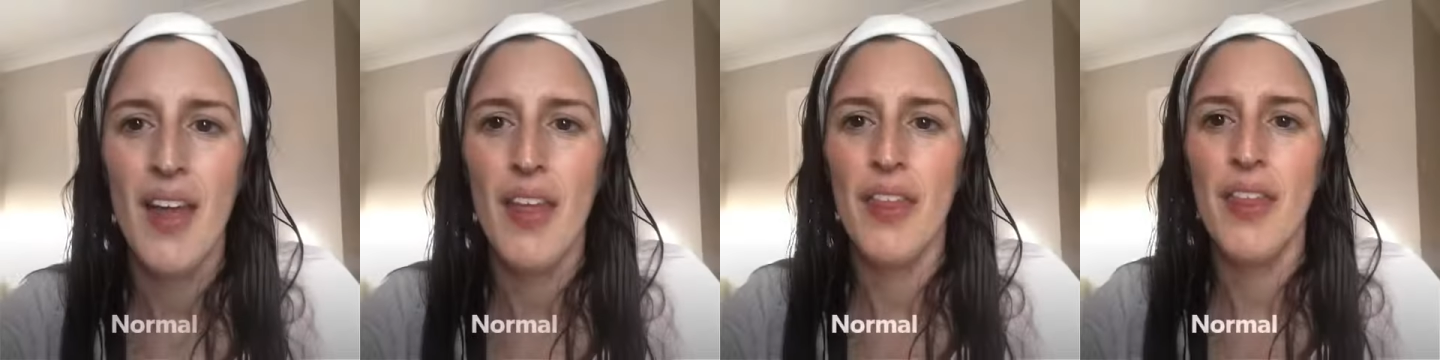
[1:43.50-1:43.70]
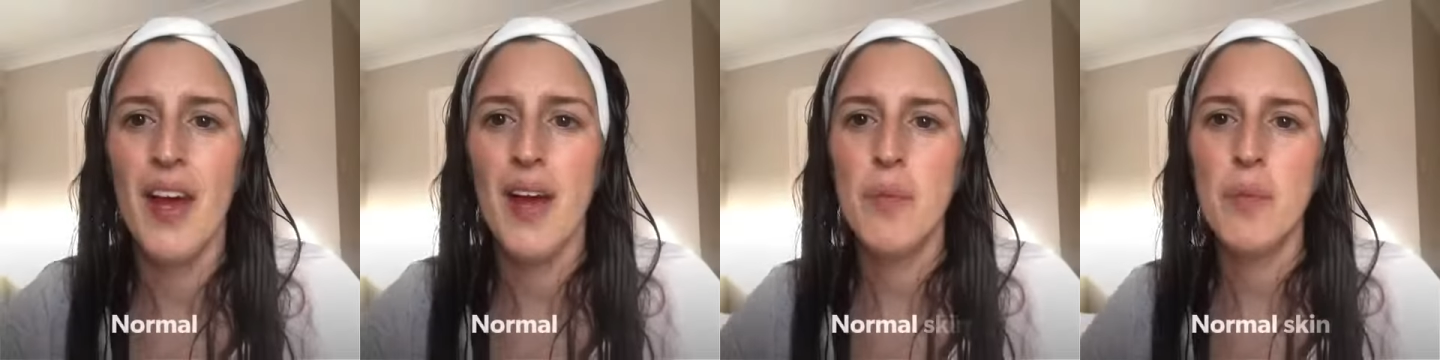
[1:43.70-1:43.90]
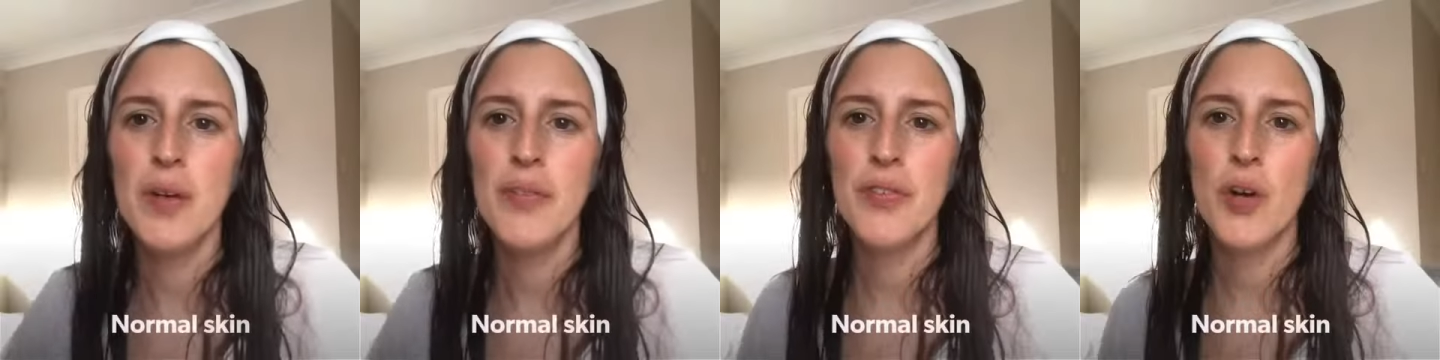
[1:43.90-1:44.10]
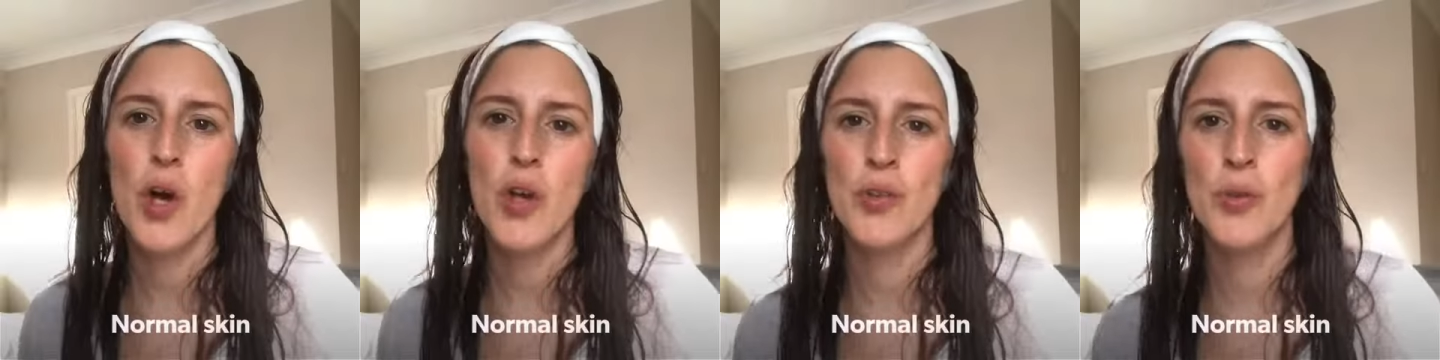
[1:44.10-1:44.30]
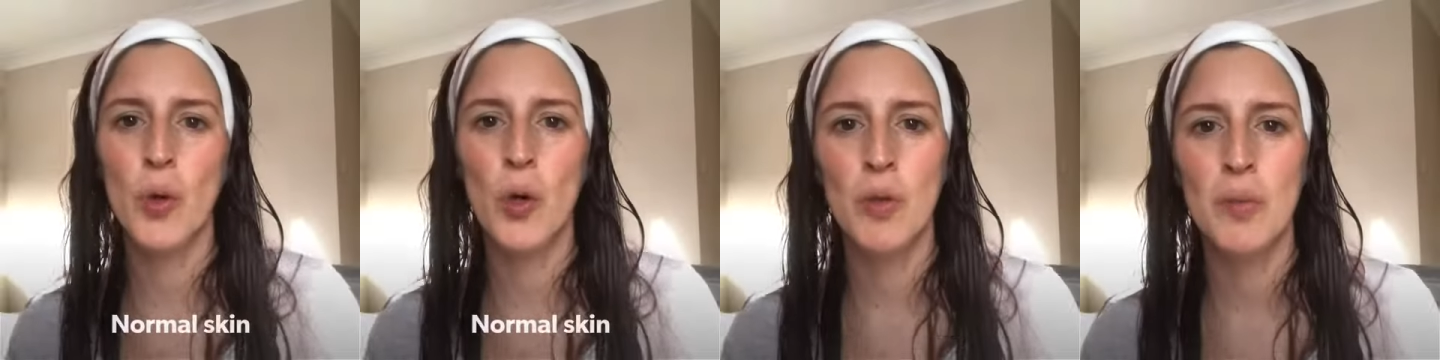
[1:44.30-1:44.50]
Then we've
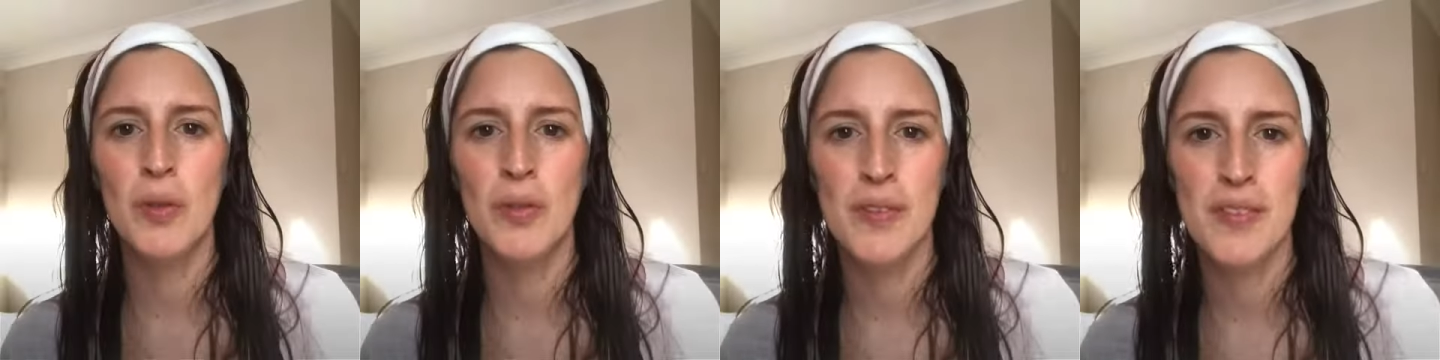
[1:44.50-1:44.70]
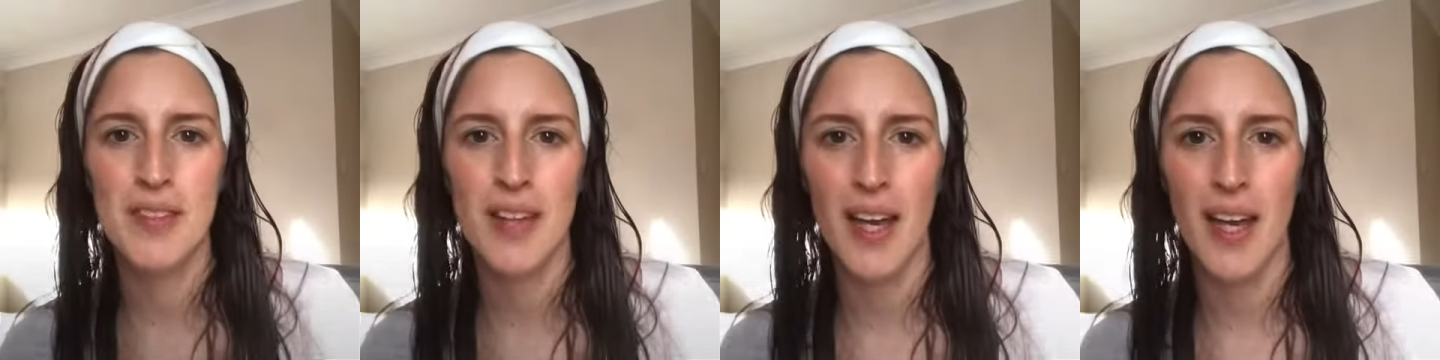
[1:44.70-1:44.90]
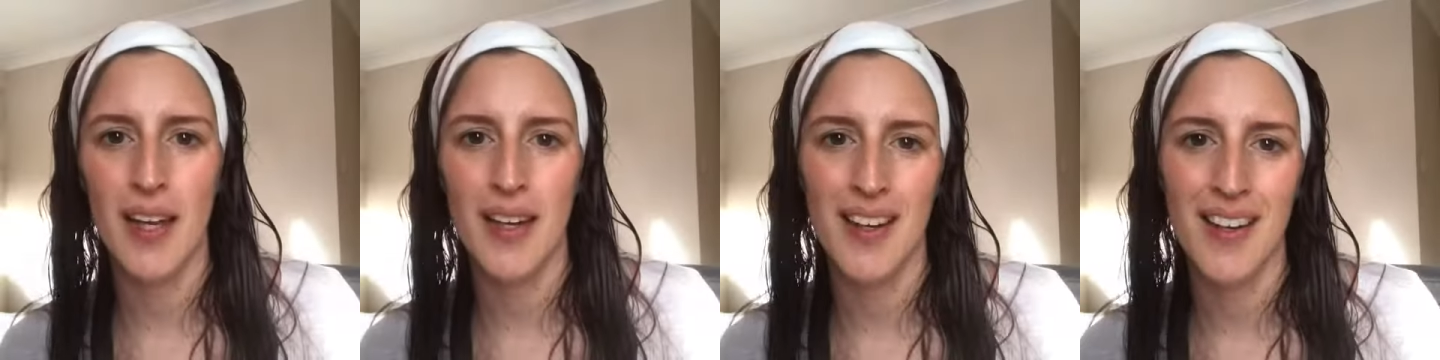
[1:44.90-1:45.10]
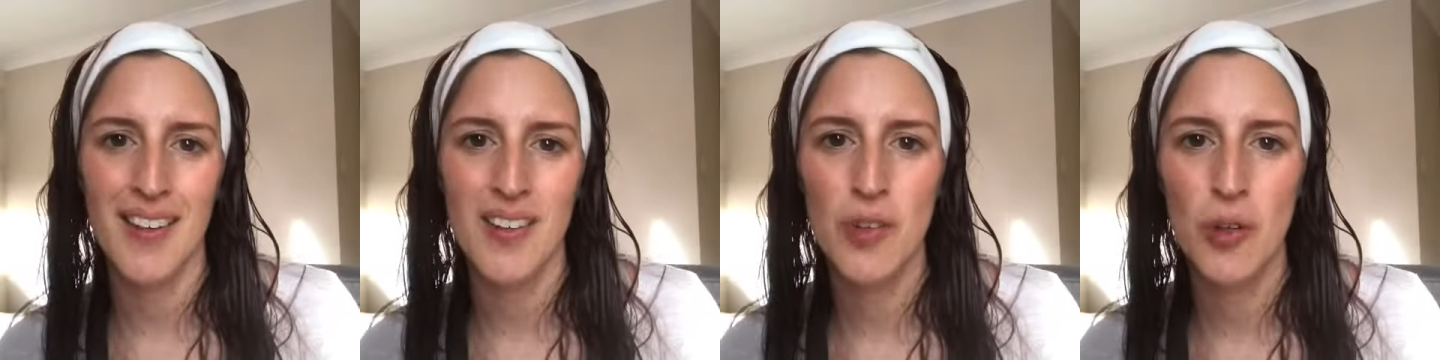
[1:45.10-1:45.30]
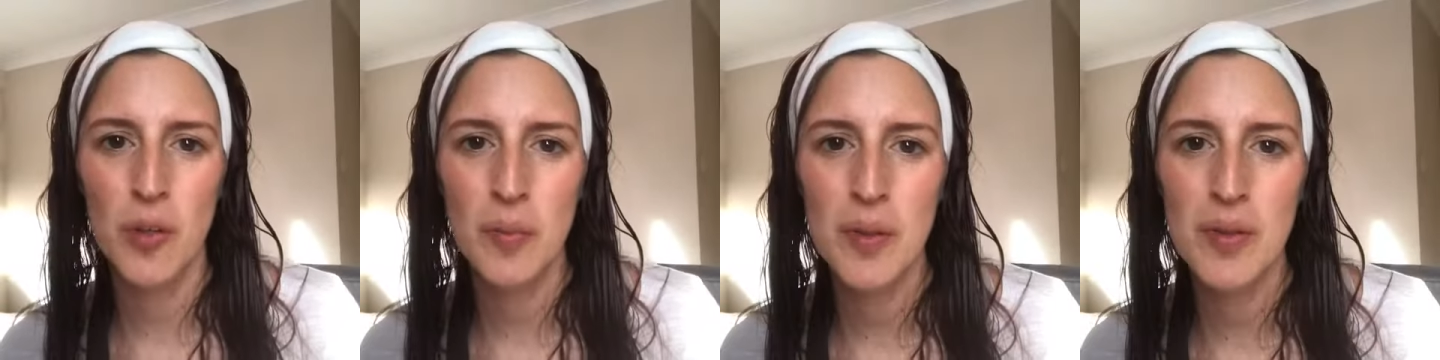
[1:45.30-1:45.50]
got normal skin.
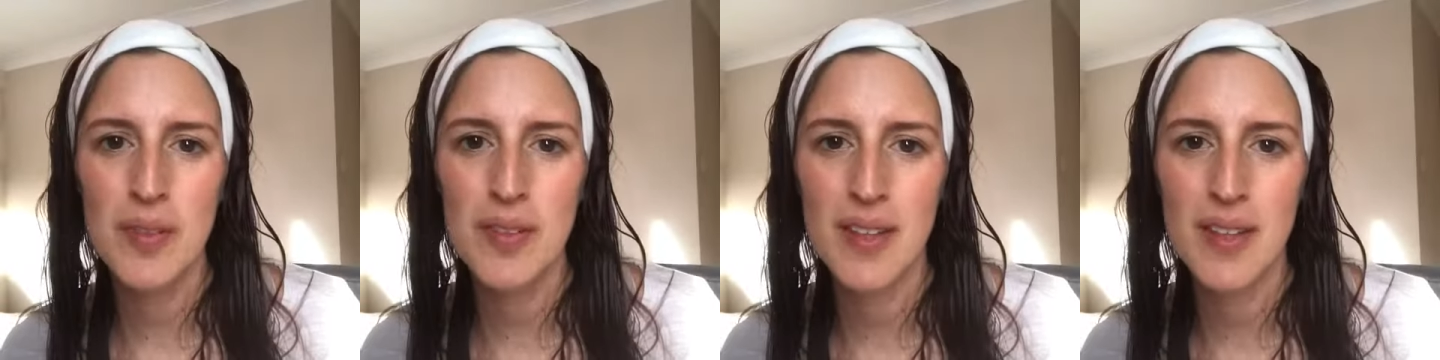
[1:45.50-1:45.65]
Normal